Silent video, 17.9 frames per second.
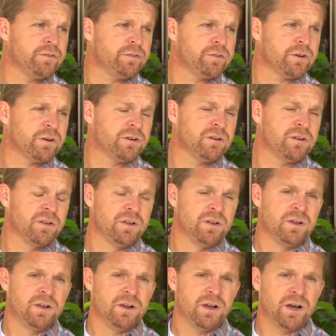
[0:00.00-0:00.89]
So
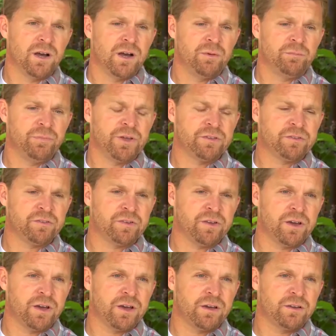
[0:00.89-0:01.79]
um, that's,
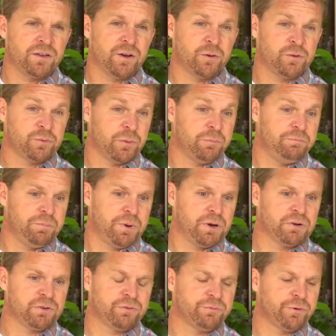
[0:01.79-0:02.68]
uh, you know, was my
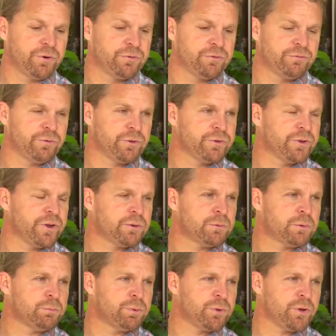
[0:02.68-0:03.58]
parents' first
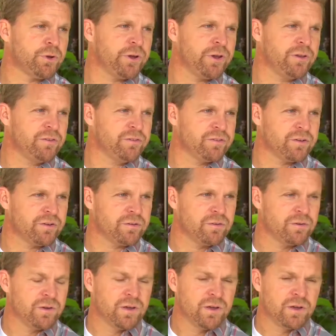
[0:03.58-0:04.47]
full-time employee, so